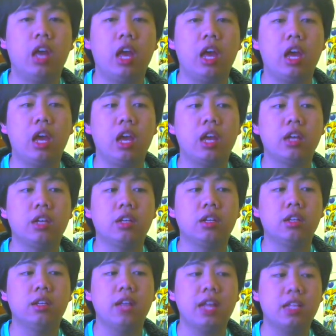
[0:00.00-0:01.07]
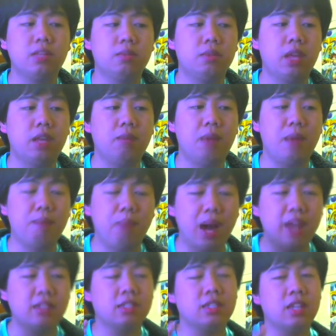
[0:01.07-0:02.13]
And that's like my
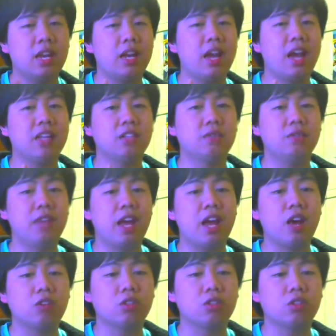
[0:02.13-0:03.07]
mindset as of now,